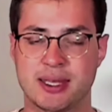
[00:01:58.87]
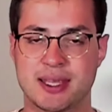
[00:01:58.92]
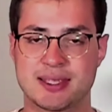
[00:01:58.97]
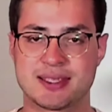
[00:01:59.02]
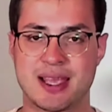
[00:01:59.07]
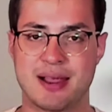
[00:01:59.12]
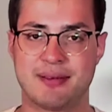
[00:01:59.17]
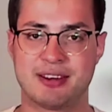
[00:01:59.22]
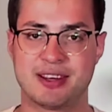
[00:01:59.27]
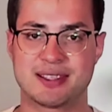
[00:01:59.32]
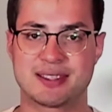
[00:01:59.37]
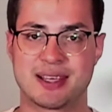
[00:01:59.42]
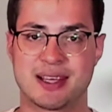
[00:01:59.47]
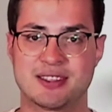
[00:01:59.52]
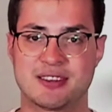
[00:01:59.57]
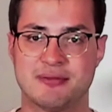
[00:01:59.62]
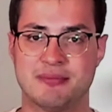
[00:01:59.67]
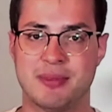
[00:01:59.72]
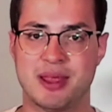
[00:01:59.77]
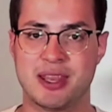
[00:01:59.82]
Does he have any
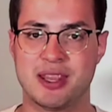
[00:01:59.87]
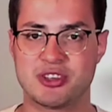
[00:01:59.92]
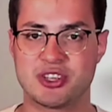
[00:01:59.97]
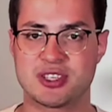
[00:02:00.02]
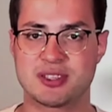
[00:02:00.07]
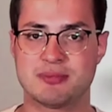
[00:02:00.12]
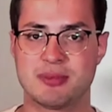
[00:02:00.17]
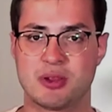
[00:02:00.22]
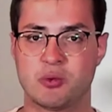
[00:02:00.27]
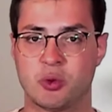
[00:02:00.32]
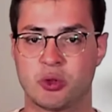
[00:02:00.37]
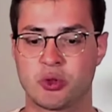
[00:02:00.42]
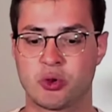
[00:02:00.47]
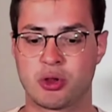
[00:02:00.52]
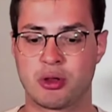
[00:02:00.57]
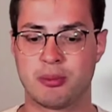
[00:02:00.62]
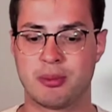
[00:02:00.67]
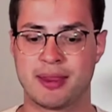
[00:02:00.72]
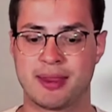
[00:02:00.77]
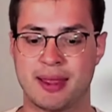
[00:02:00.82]
signs of meningism? And we'll
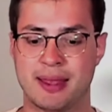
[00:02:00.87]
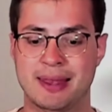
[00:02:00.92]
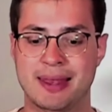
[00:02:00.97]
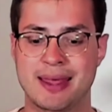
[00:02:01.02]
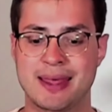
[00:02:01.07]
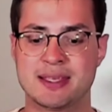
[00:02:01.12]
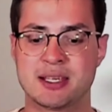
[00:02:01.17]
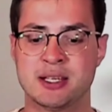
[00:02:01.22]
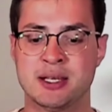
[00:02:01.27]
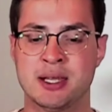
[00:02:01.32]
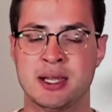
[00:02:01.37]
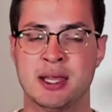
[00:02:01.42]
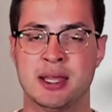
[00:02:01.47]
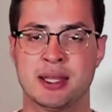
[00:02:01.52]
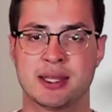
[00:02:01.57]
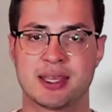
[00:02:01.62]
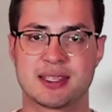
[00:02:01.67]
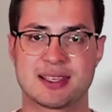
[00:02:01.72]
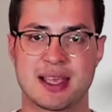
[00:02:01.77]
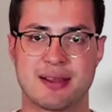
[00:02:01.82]
talk about that later.
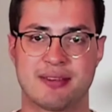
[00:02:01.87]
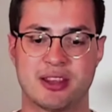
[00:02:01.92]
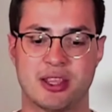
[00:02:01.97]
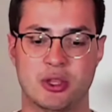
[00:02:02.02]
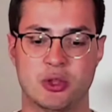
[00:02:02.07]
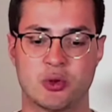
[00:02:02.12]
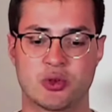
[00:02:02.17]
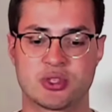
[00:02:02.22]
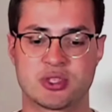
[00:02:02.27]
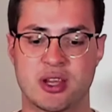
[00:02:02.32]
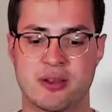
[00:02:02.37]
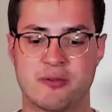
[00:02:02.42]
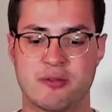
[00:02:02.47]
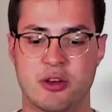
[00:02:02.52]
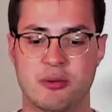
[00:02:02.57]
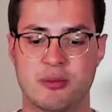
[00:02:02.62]
Does he have any nausea and